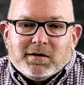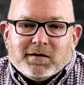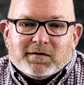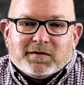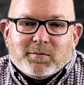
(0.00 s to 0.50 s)

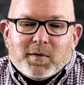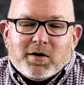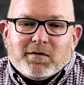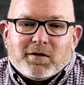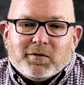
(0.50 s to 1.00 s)
is that the
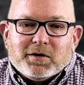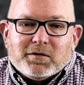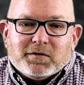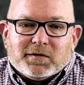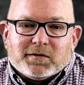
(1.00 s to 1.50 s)
mirror that we
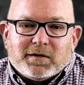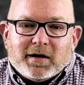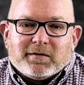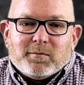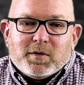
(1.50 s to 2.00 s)
use is
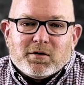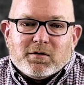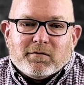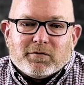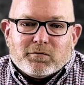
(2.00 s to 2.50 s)
not the
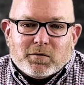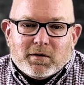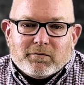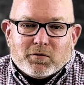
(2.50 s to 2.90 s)
mirror of